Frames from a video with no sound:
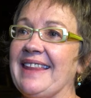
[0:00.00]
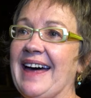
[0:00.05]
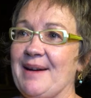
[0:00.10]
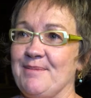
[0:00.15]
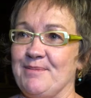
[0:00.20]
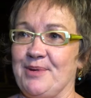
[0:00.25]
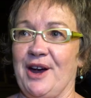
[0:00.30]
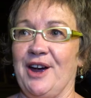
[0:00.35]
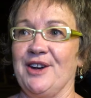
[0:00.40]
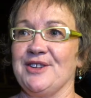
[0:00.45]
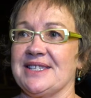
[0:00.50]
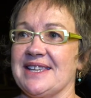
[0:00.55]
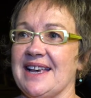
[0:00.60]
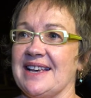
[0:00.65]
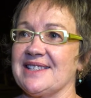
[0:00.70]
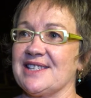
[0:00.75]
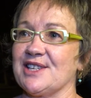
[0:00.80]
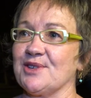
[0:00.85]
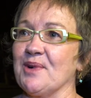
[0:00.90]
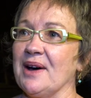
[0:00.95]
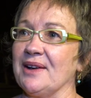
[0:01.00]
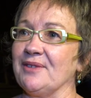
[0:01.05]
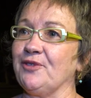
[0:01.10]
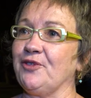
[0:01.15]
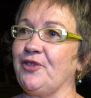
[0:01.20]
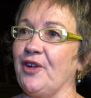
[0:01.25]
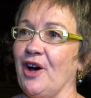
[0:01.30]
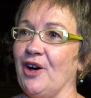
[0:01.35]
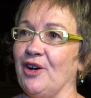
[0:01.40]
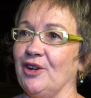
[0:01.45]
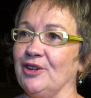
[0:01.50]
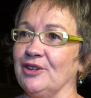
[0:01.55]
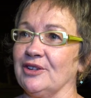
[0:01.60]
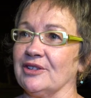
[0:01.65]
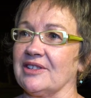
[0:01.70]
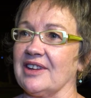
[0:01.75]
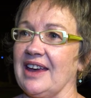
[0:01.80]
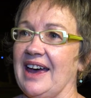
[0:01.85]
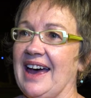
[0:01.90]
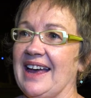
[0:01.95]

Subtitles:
that process to unfold,